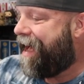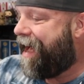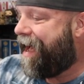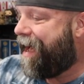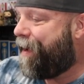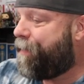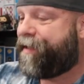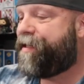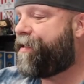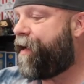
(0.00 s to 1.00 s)
Uh,
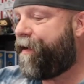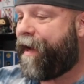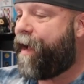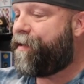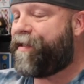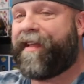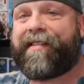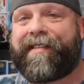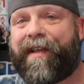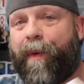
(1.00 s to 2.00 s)
but just so you know, so
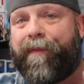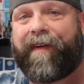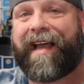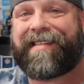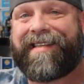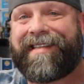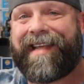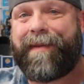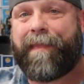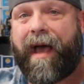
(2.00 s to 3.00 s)
this is going for like 16